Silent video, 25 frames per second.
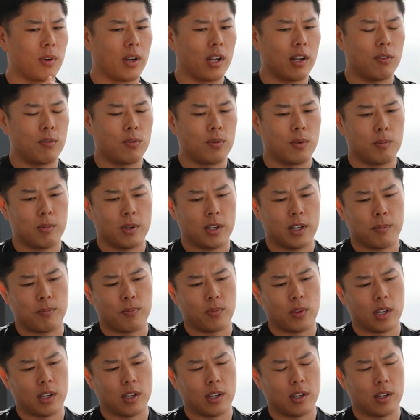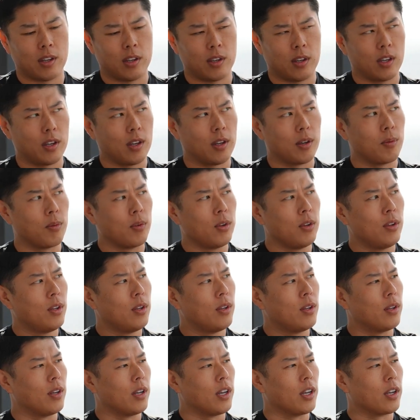Brian from
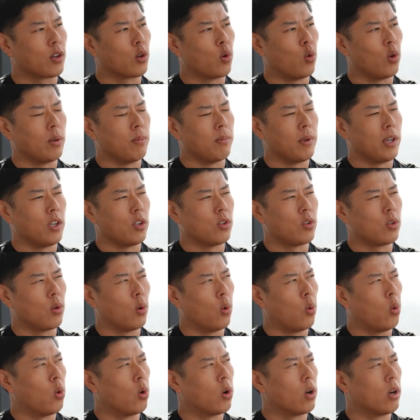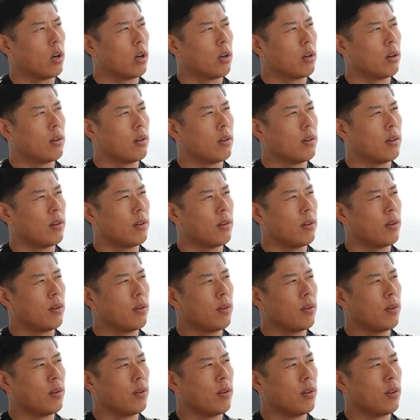Coinbase, or
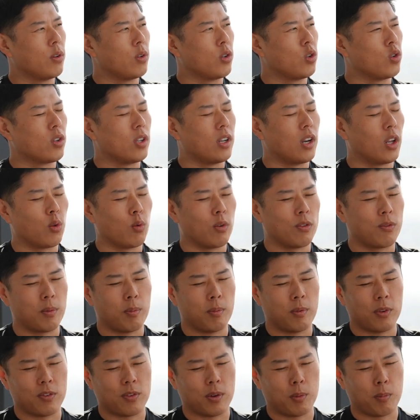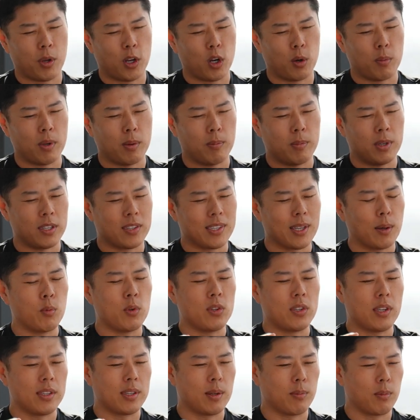there's another one from Airbnb.
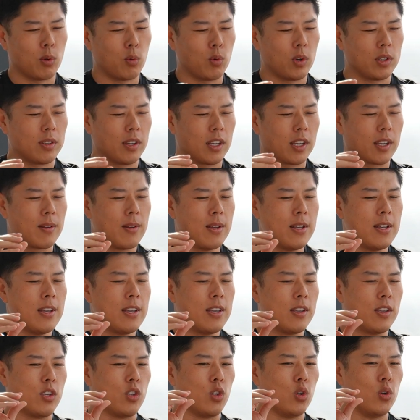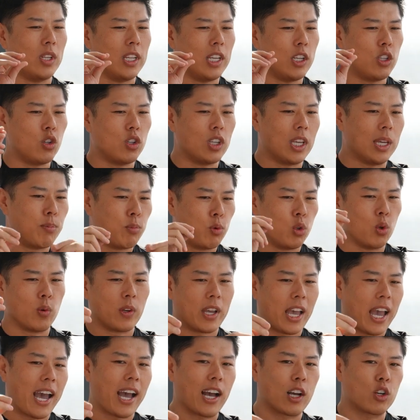Someone said something where it's like, you need to keep
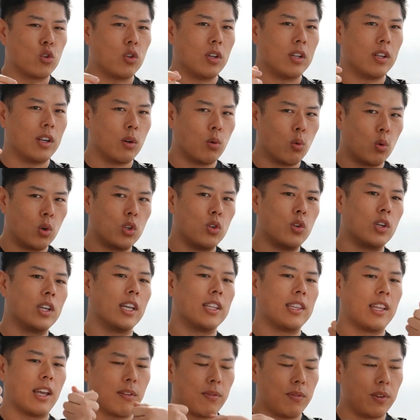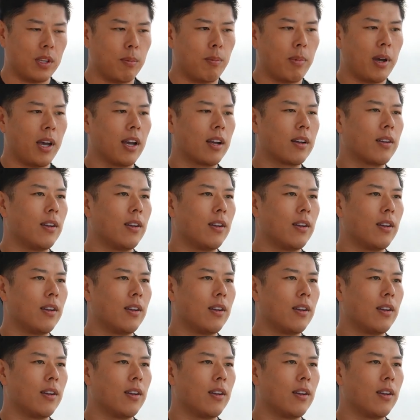doing action in order to get that feedback.